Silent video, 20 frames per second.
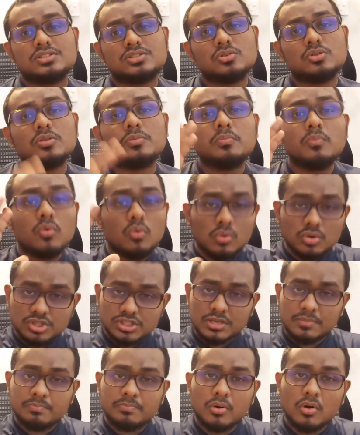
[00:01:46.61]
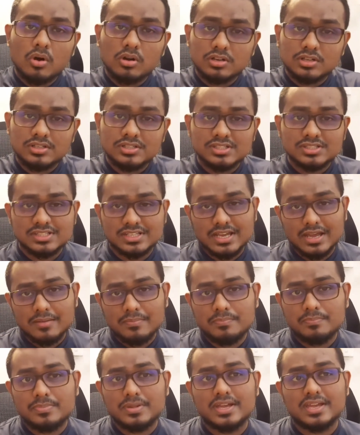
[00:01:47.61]
So the most important
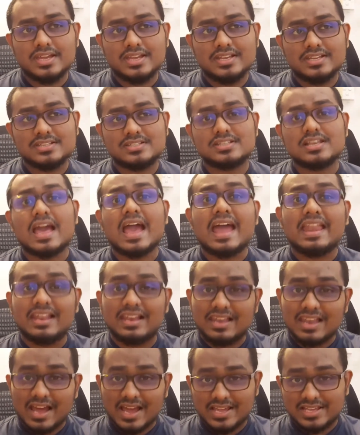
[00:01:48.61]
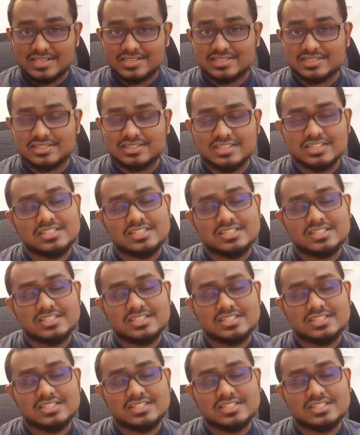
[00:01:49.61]
step is analyze.